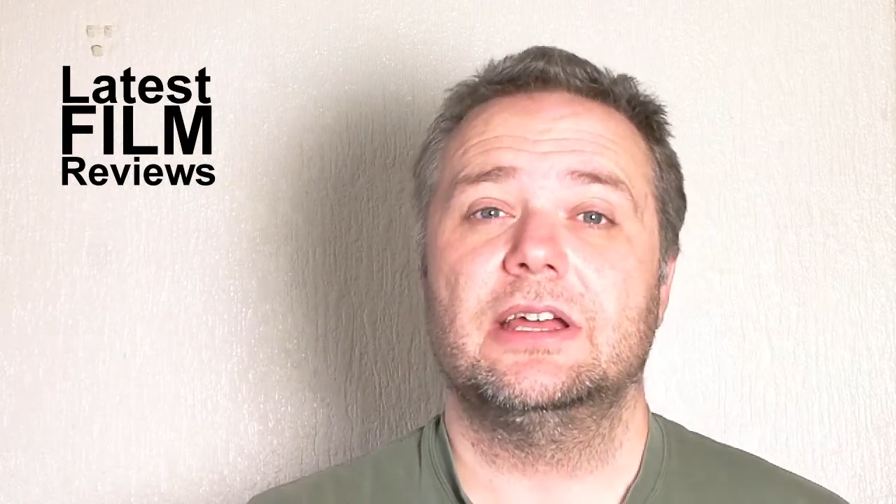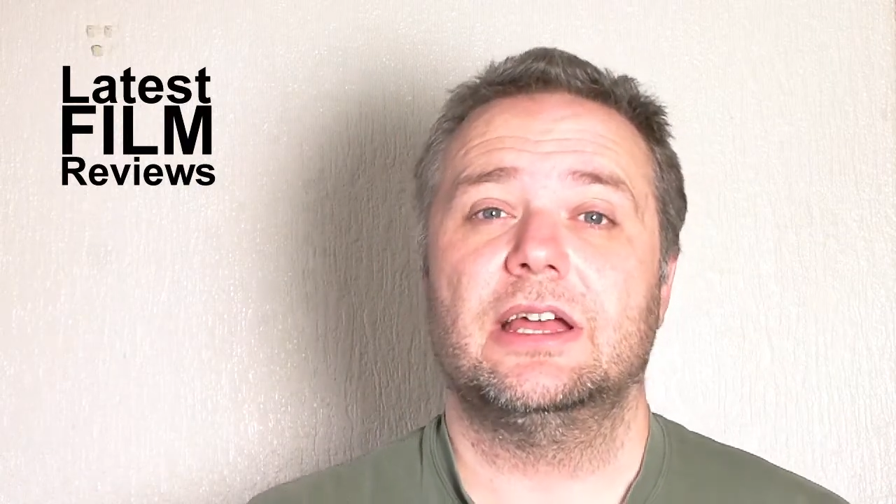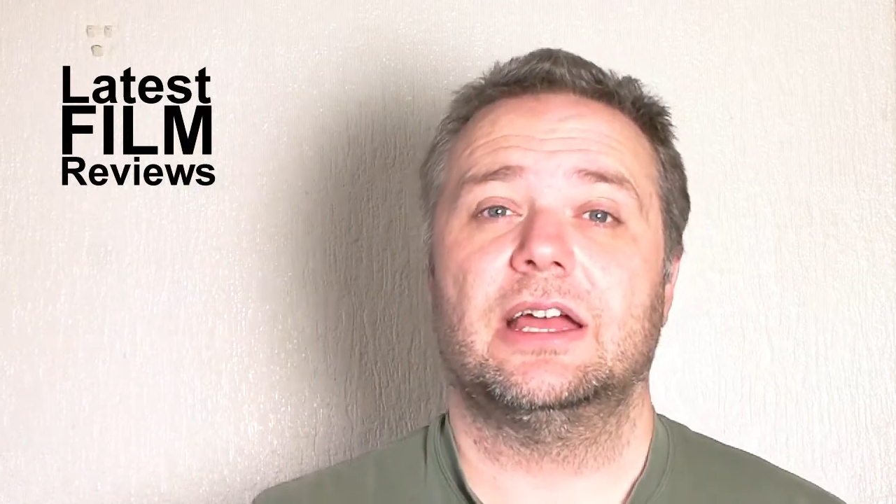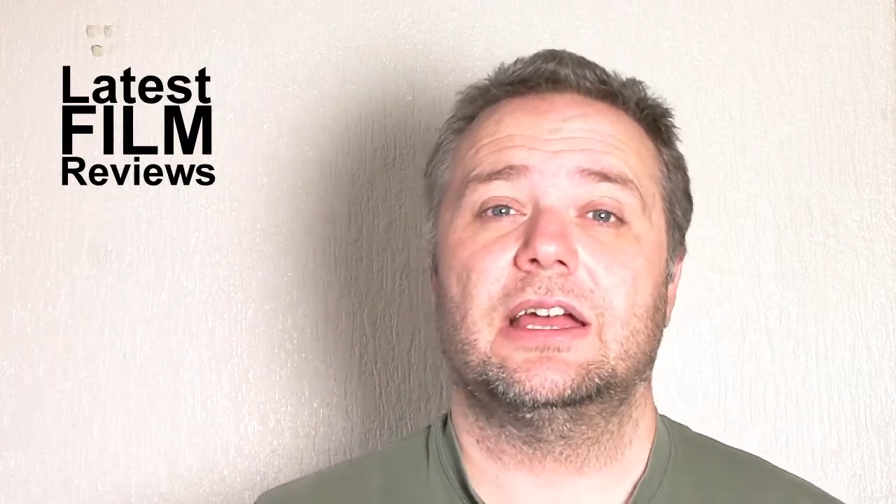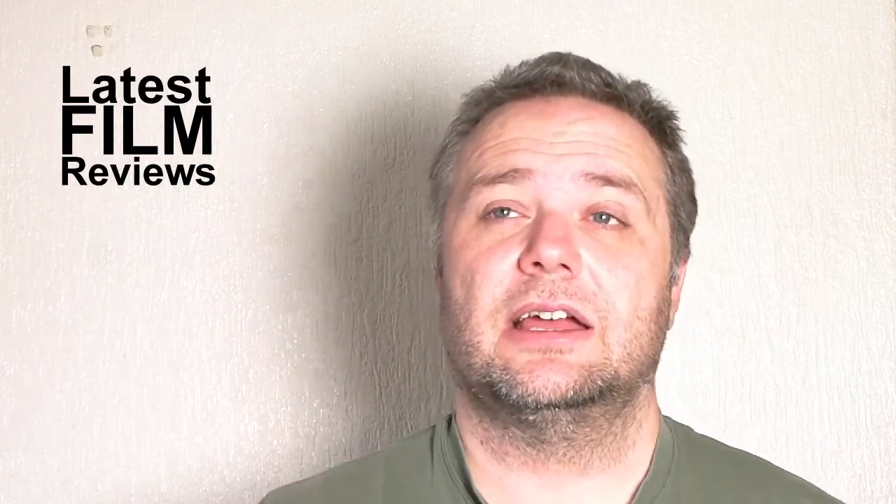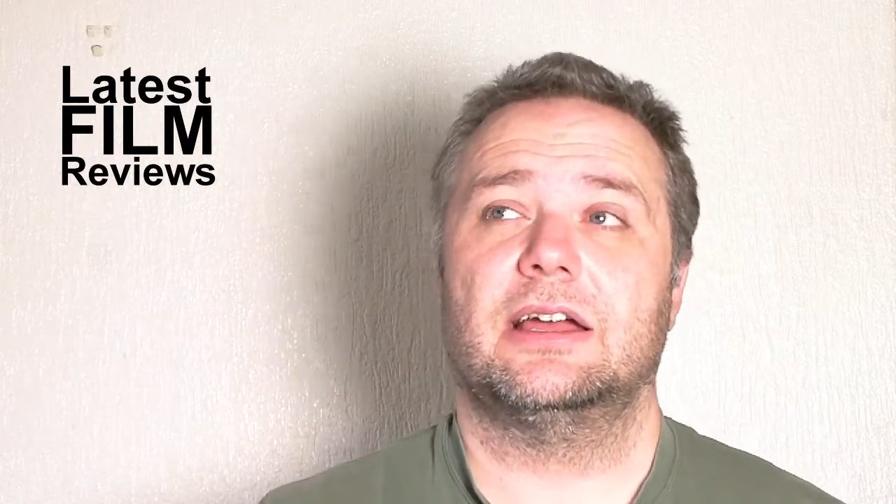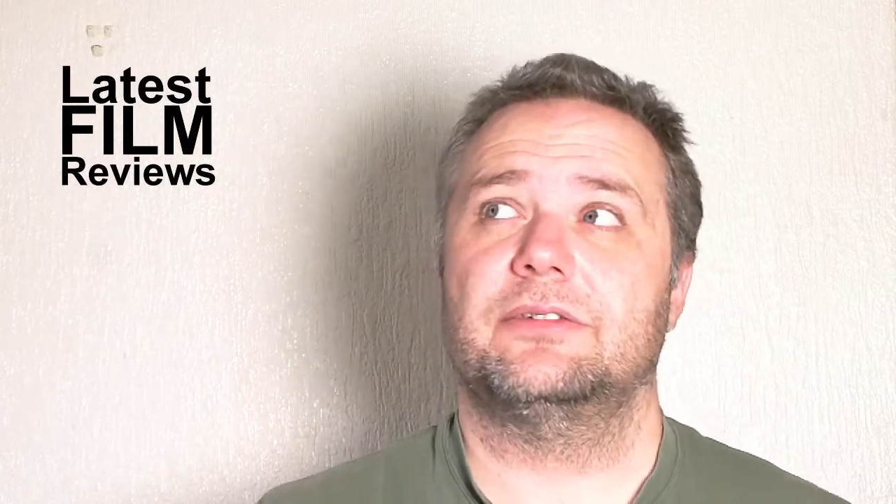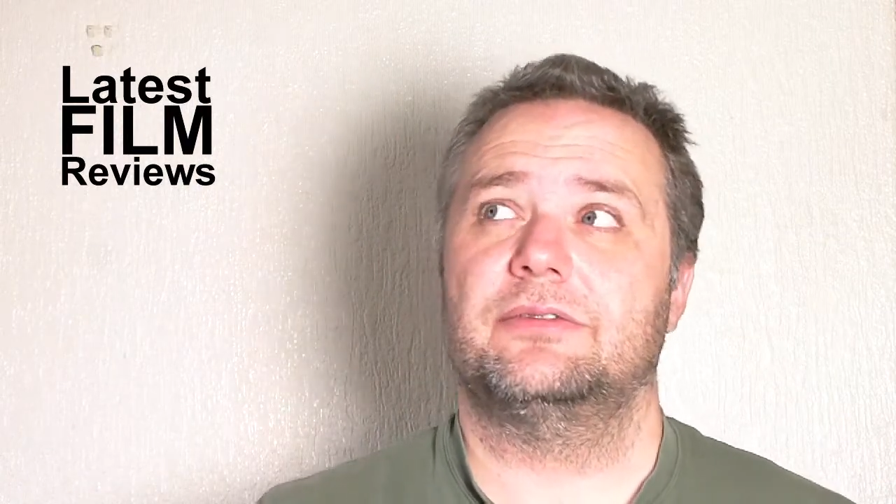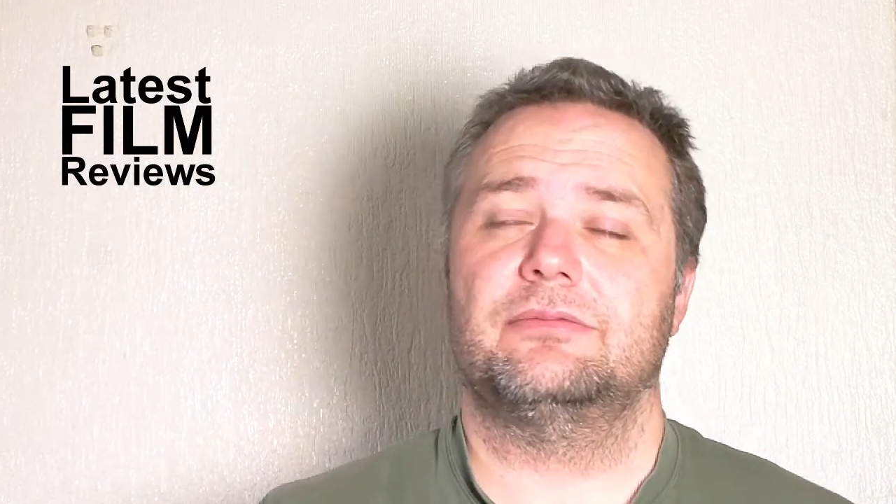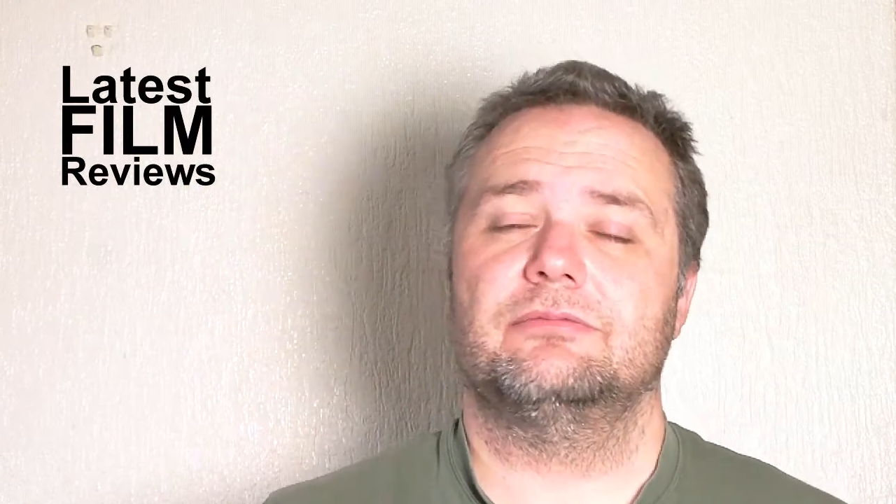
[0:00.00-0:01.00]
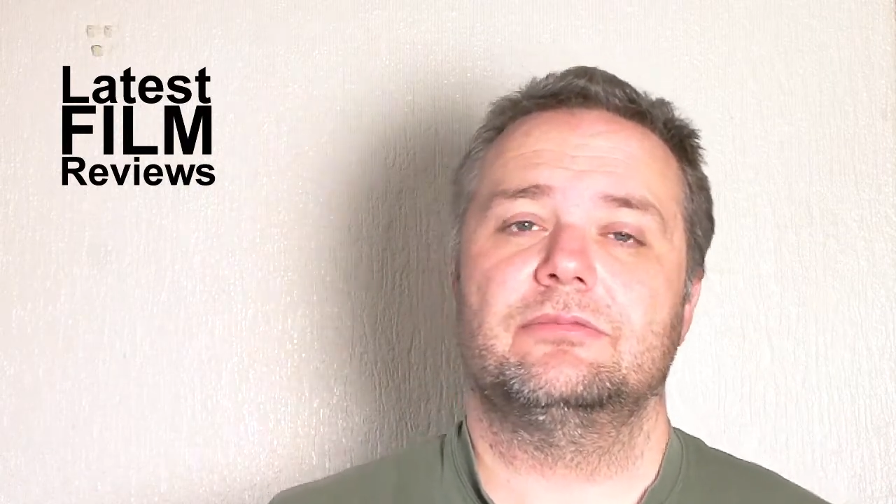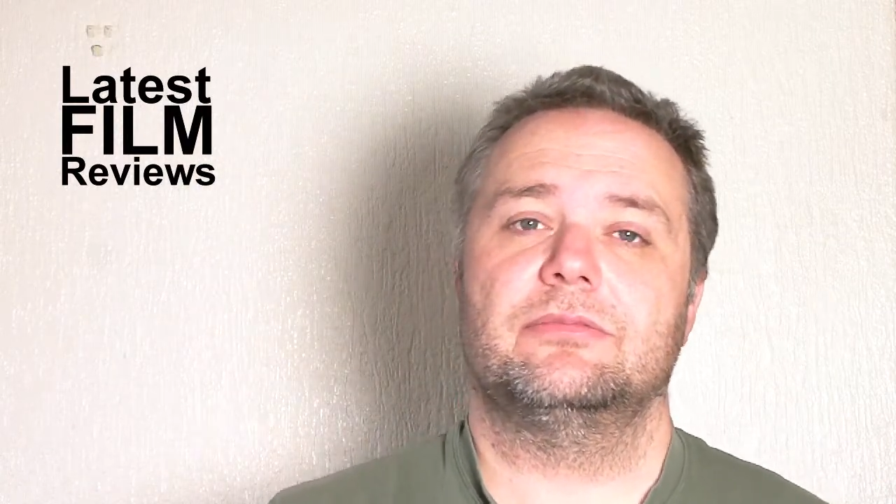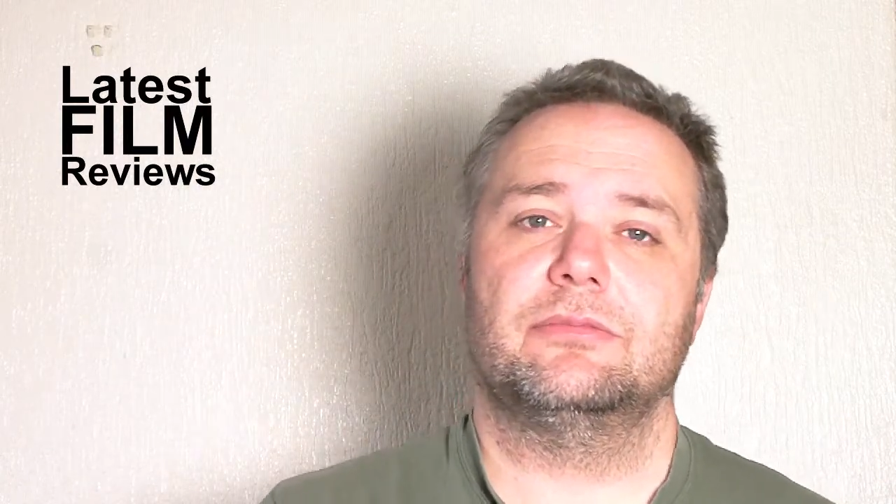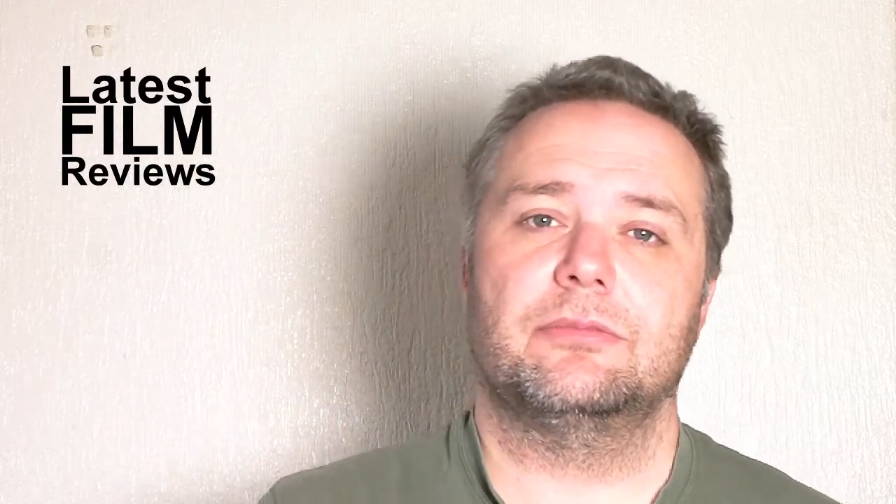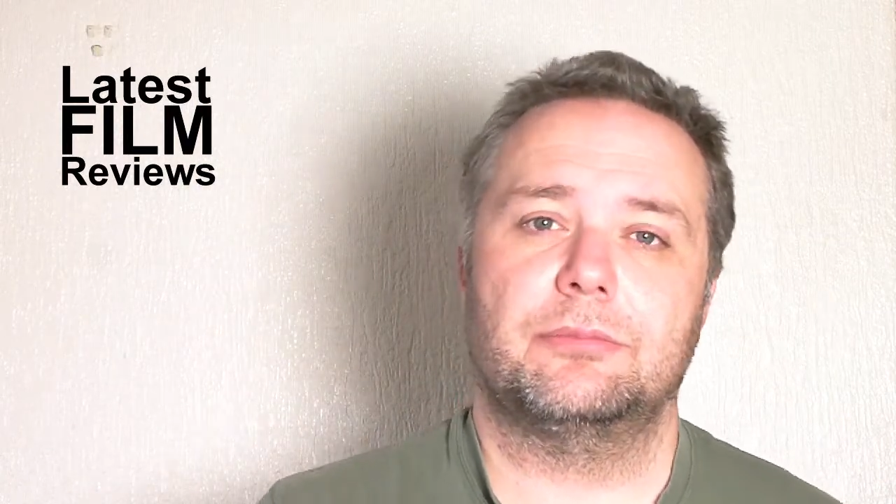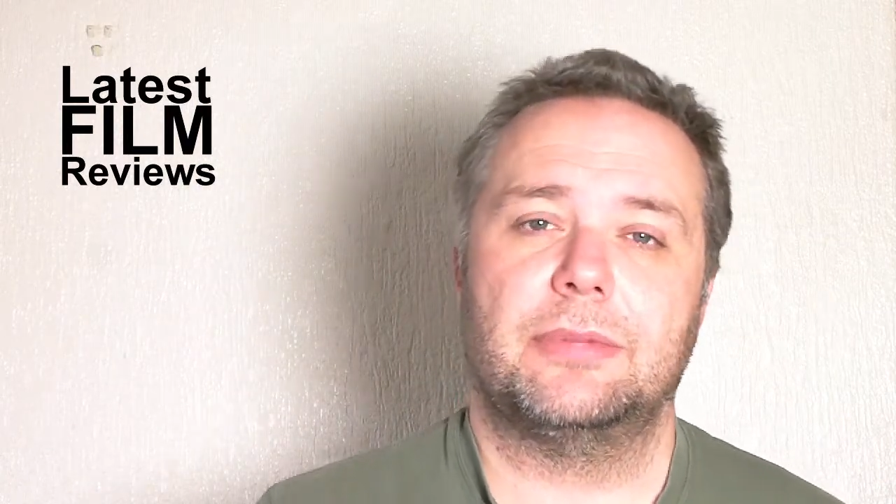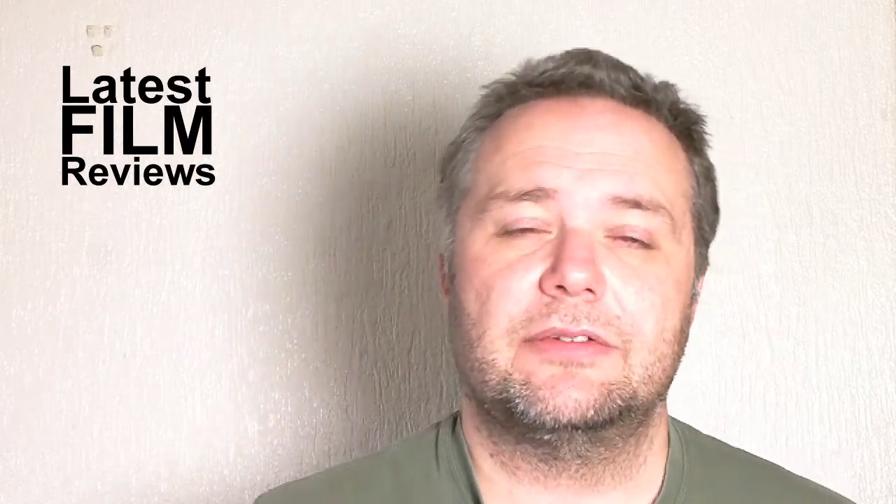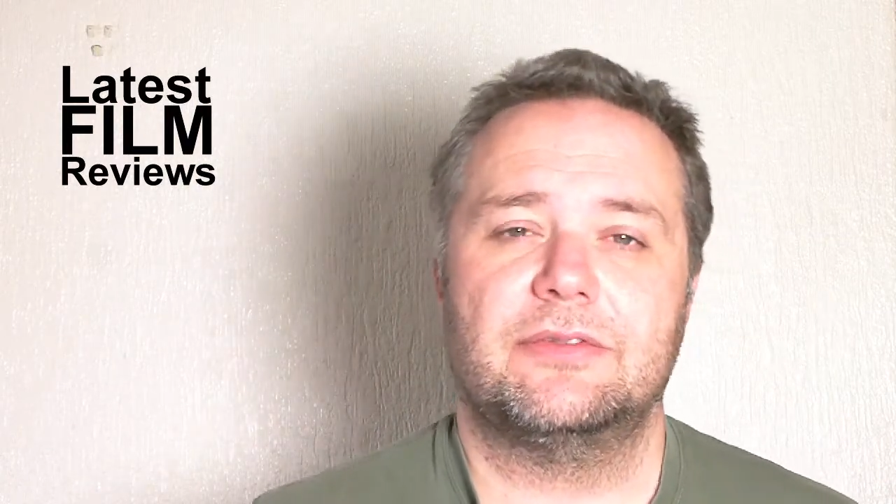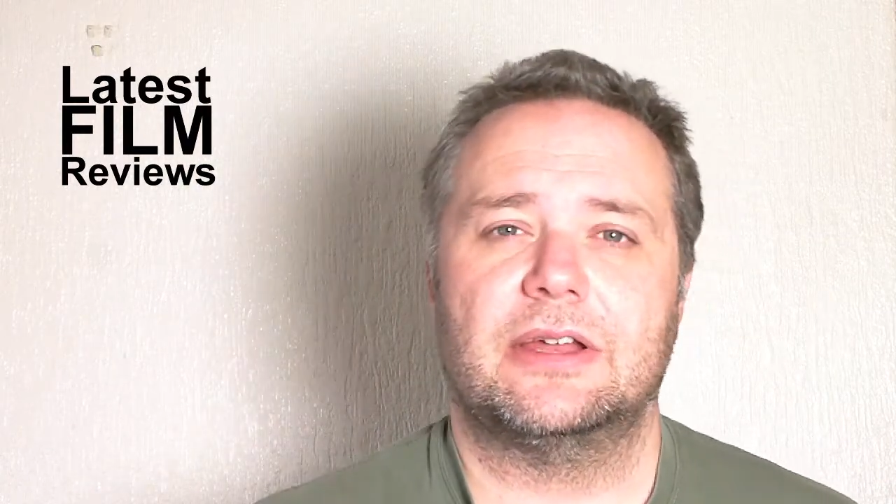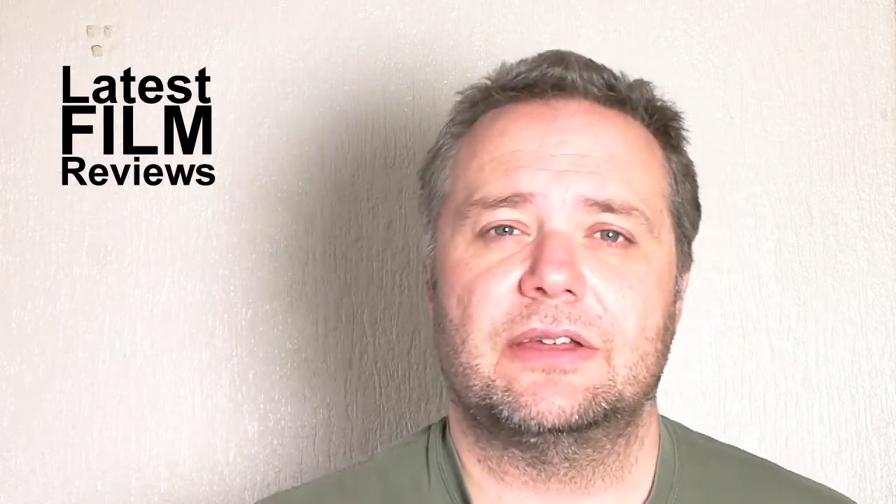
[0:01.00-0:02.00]
uh, a big
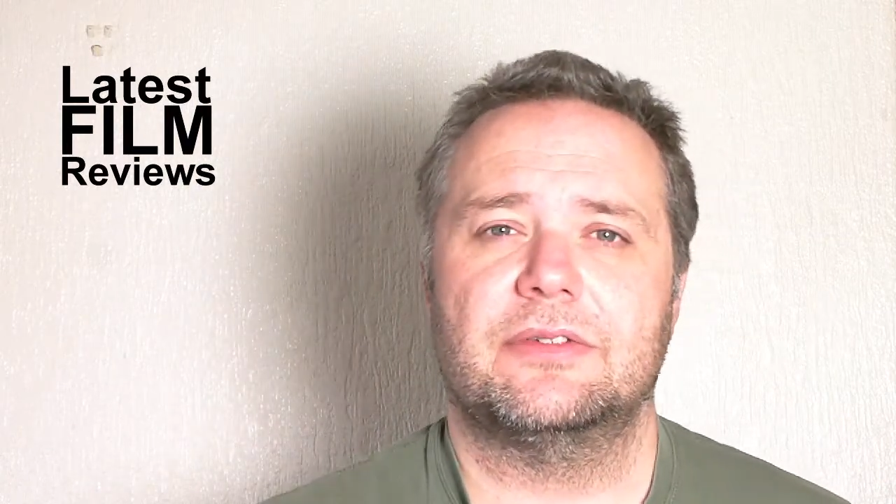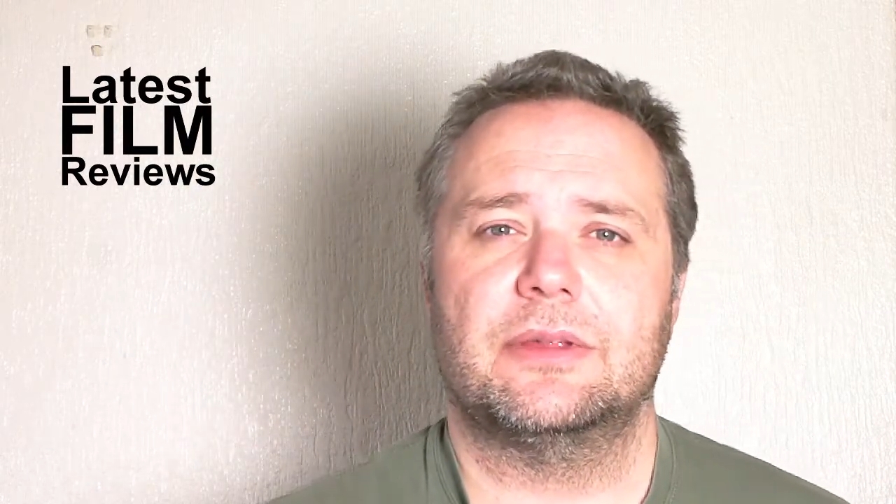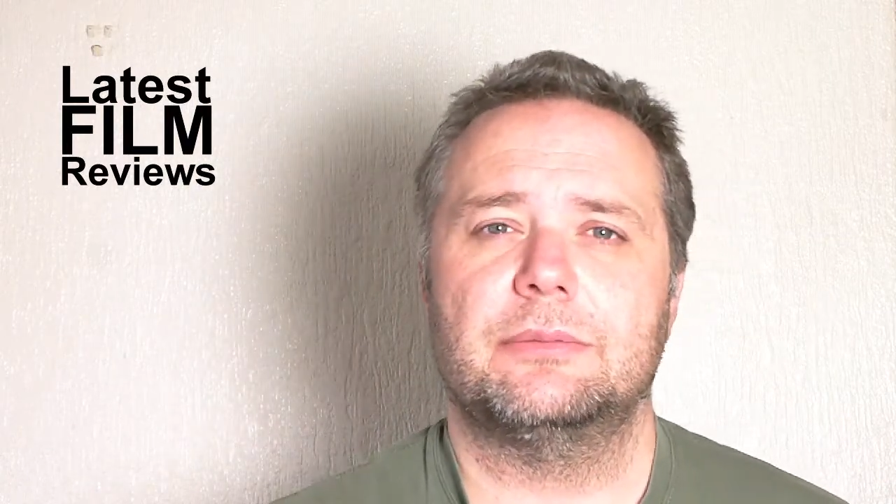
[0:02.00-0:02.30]
fan of the